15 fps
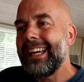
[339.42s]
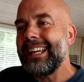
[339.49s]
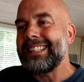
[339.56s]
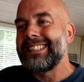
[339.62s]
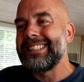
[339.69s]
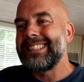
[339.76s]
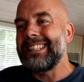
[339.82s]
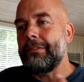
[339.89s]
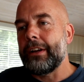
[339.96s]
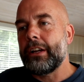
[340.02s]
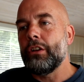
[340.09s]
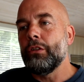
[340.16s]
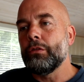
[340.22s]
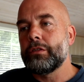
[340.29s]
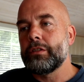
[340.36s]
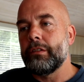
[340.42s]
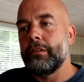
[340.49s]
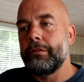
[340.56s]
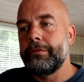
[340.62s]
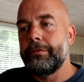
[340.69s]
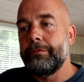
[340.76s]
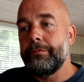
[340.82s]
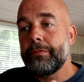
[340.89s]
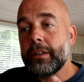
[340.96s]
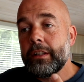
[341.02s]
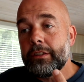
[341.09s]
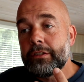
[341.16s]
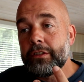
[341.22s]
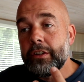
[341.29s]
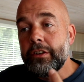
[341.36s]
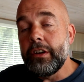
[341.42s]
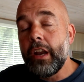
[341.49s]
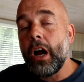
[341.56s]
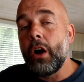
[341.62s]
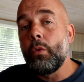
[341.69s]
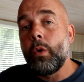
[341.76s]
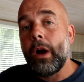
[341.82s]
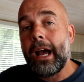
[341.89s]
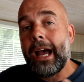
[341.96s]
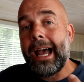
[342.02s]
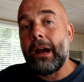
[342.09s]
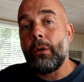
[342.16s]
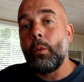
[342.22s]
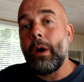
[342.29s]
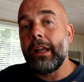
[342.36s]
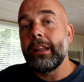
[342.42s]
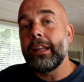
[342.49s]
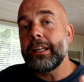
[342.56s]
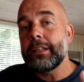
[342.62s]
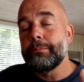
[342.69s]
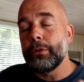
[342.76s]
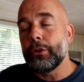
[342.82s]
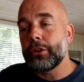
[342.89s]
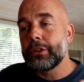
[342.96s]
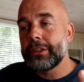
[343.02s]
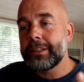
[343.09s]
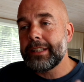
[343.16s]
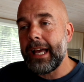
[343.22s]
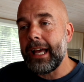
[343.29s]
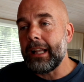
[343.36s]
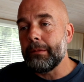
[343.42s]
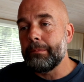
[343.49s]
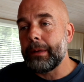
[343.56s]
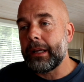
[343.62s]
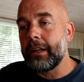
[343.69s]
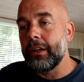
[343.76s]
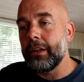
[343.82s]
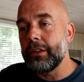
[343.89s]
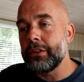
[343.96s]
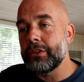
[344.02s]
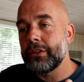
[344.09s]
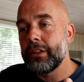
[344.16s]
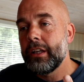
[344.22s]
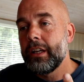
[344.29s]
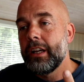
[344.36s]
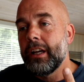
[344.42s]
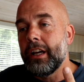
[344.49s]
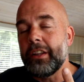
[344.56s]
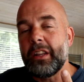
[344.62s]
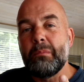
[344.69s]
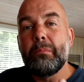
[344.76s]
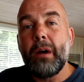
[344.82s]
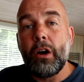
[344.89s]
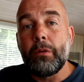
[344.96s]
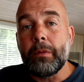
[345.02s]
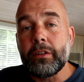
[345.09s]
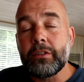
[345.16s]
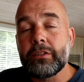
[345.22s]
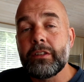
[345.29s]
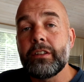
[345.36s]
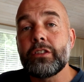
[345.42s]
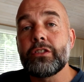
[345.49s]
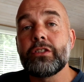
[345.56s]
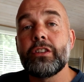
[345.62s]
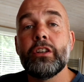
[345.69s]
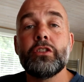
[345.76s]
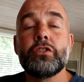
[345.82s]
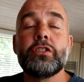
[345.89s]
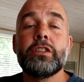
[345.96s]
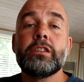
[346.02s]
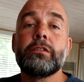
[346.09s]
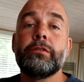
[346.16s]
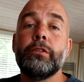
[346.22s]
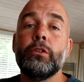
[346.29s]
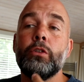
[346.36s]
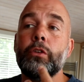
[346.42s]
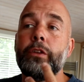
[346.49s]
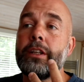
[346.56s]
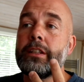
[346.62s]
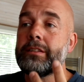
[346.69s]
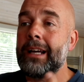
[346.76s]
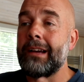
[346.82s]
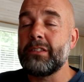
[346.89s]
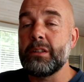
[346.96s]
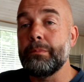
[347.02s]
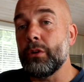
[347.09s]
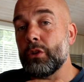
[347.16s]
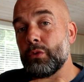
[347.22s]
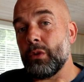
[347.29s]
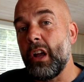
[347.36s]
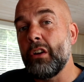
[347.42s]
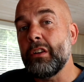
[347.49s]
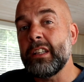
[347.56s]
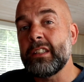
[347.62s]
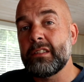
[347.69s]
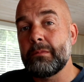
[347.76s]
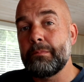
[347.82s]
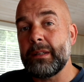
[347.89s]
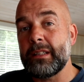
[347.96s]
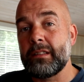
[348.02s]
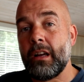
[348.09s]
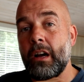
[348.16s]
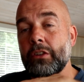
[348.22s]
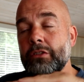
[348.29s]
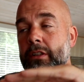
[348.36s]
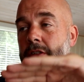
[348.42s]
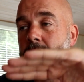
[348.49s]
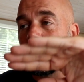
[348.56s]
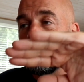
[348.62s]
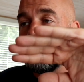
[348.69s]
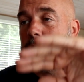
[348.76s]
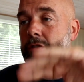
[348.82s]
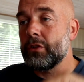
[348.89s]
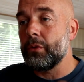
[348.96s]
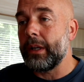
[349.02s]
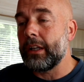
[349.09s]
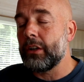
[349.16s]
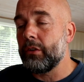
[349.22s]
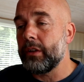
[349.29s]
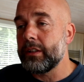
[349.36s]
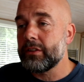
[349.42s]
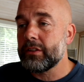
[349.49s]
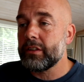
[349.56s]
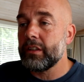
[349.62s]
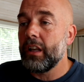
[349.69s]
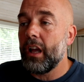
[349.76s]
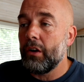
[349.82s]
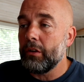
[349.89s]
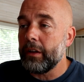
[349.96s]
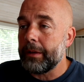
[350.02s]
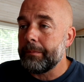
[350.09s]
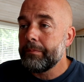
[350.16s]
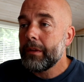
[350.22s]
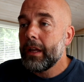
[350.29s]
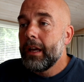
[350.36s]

it's difficult to know how well these books sell because at the moment the searches for these types of books will only be starting to, to increase slowly.